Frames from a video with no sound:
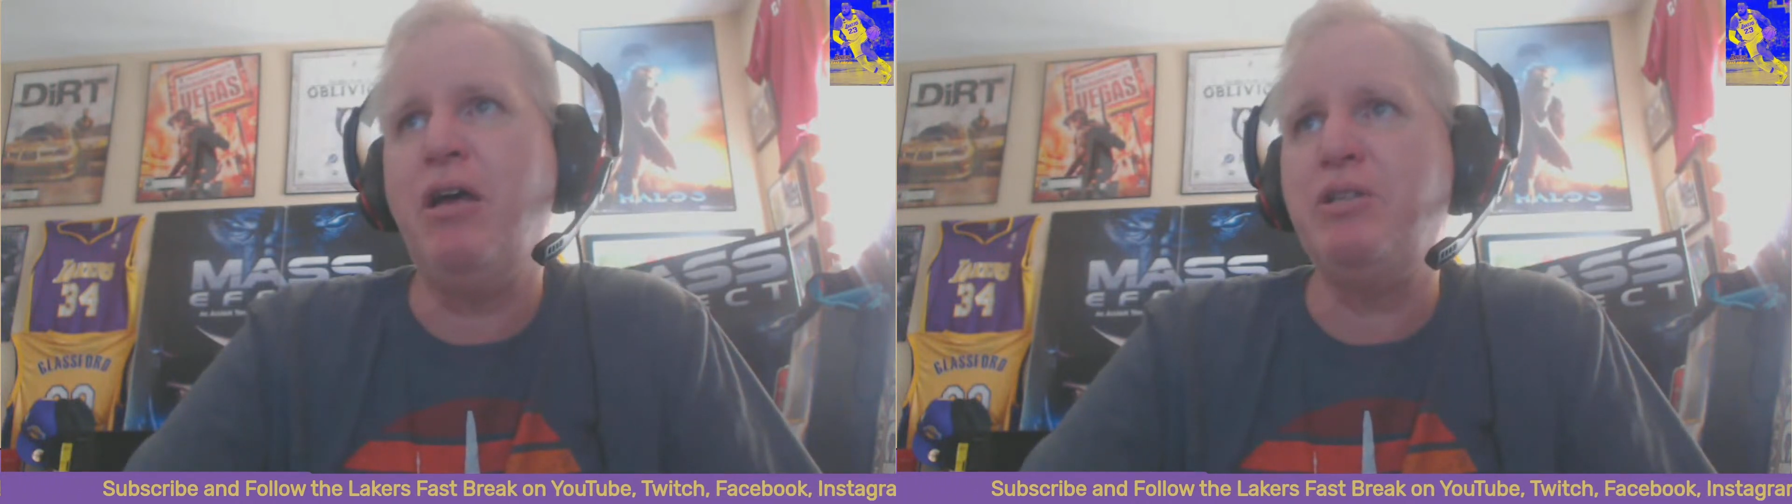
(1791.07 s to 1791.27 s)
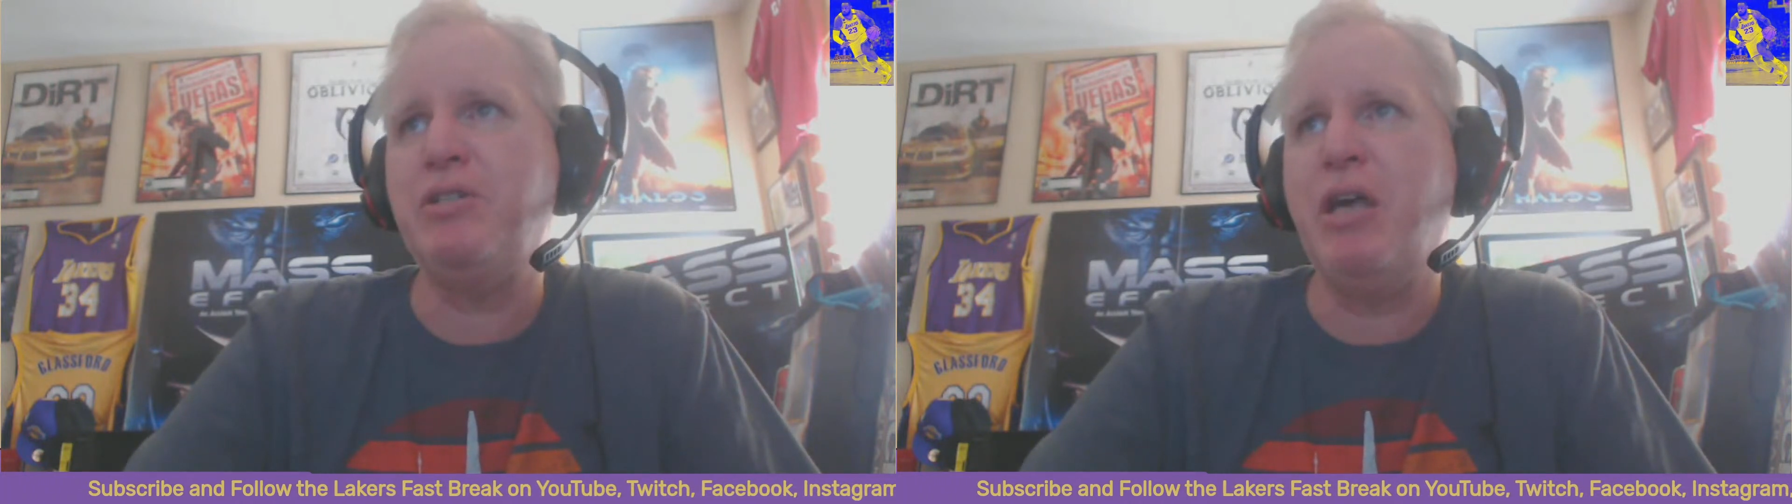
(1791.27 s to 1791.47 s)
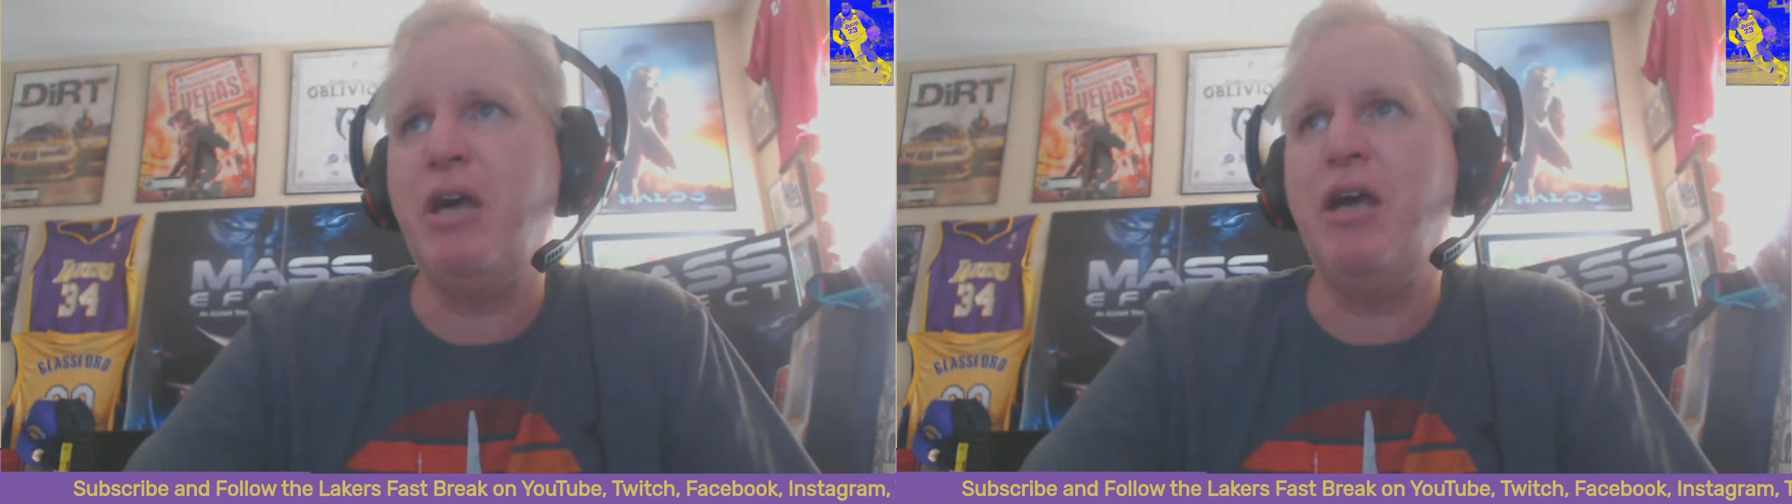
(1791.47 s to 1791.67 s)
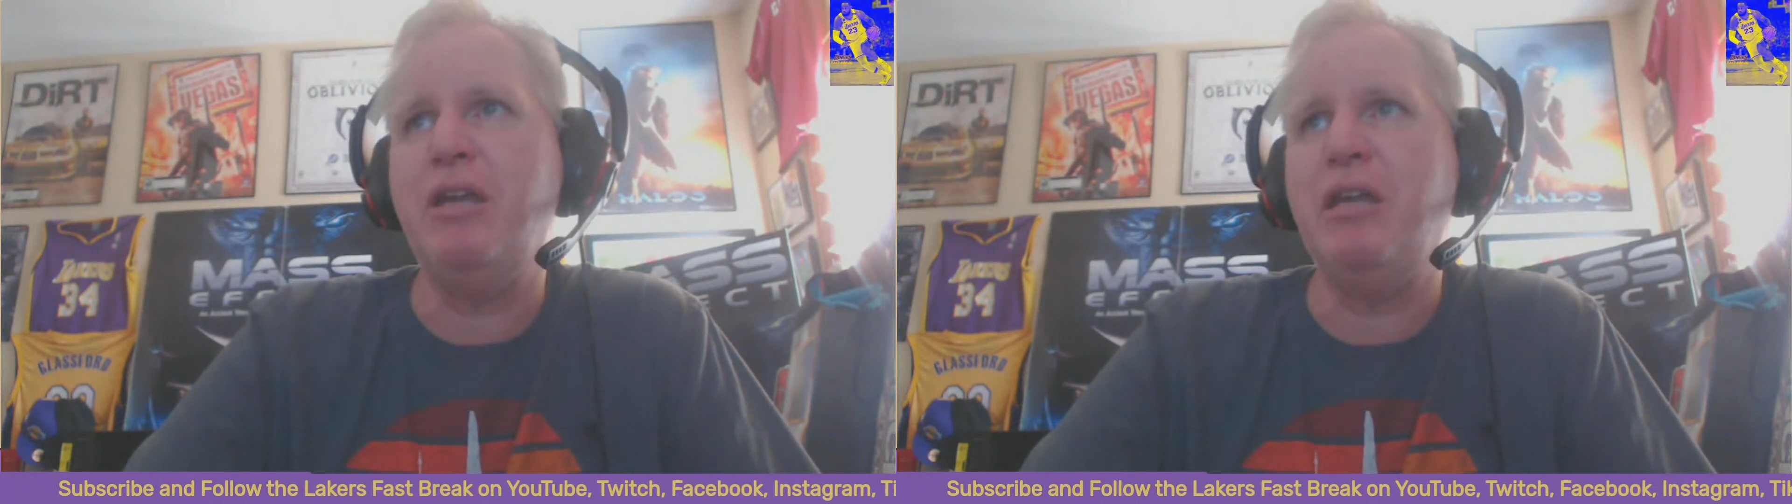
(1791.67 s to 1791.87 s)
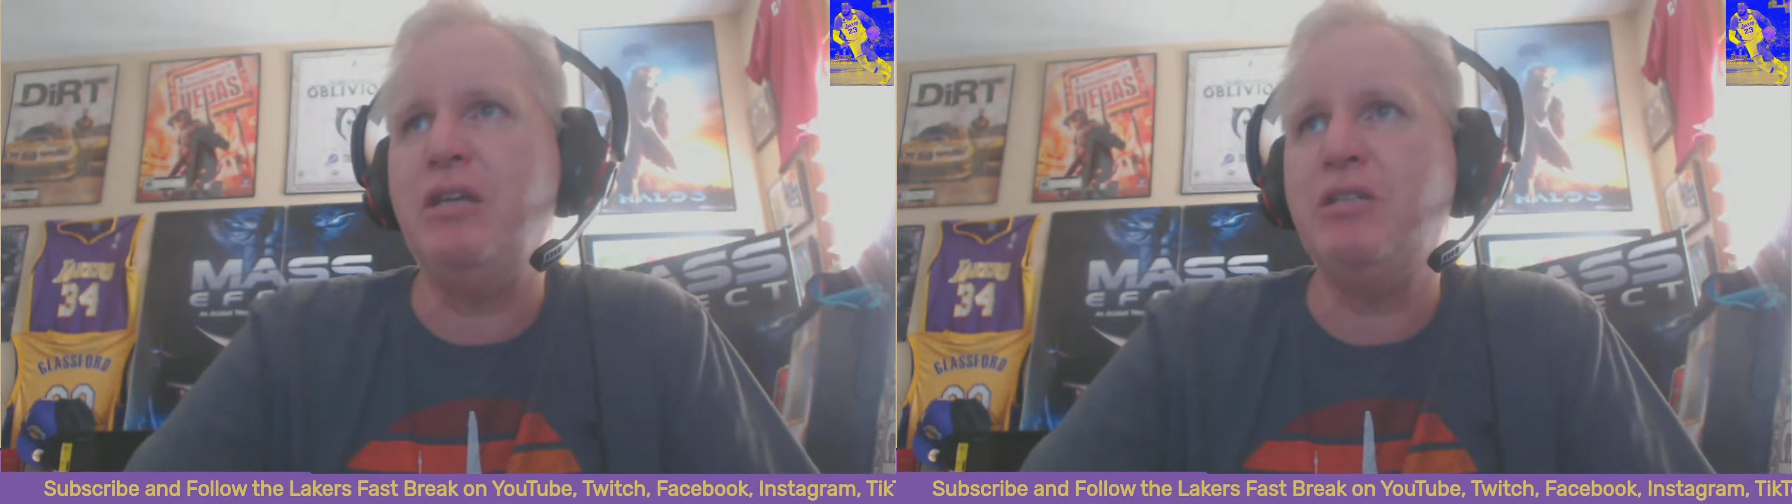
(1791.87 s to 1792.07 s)

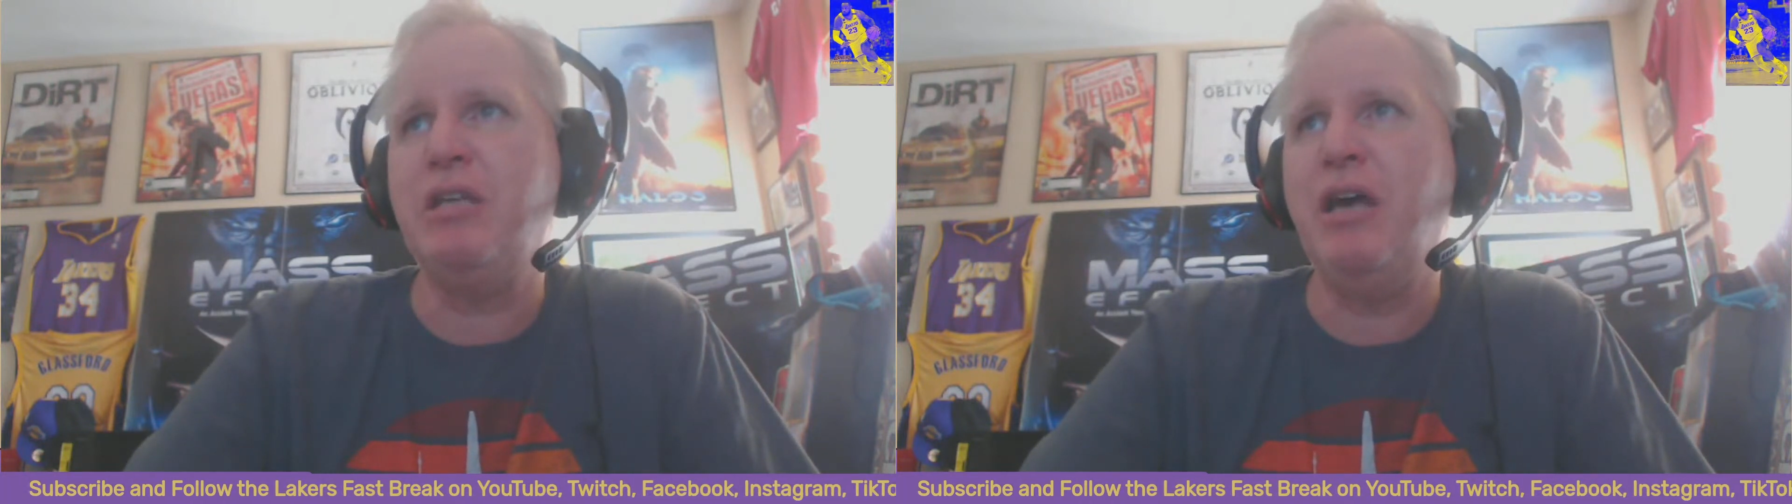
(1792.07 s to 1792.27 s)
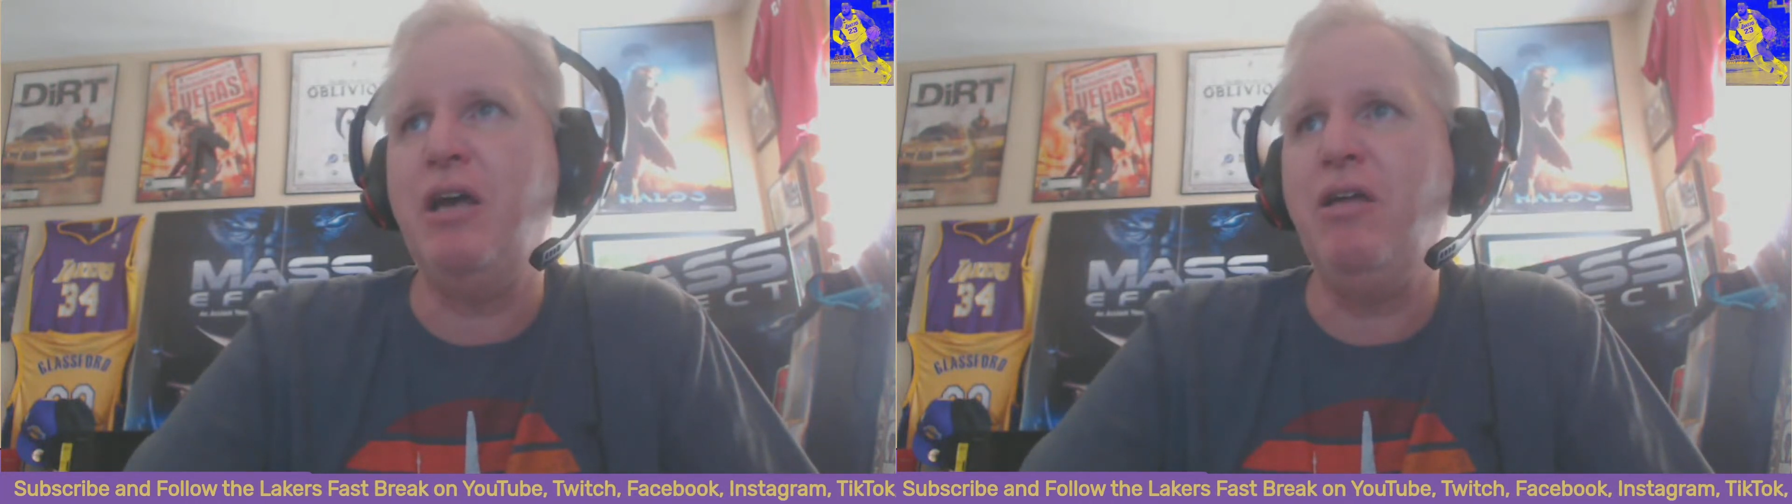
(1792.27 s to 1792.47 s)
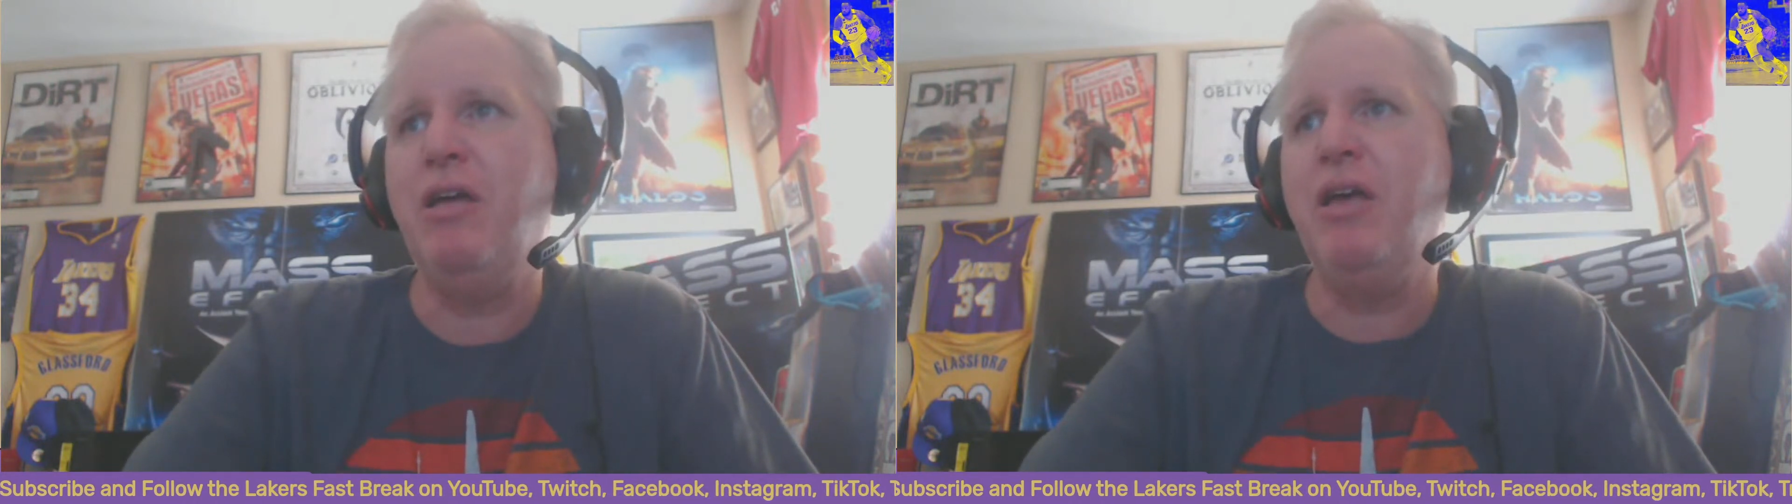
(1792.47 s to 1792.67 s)
Hassan, Intel.